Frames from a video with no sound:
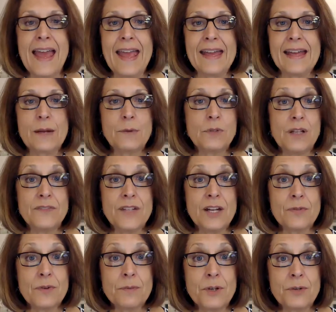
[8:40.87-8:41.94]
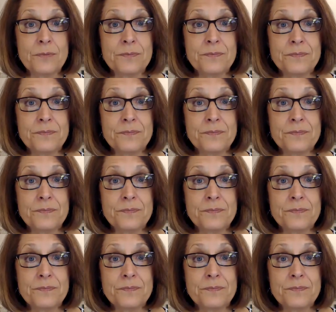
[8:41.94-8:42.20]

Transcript: And I would love to hear from you.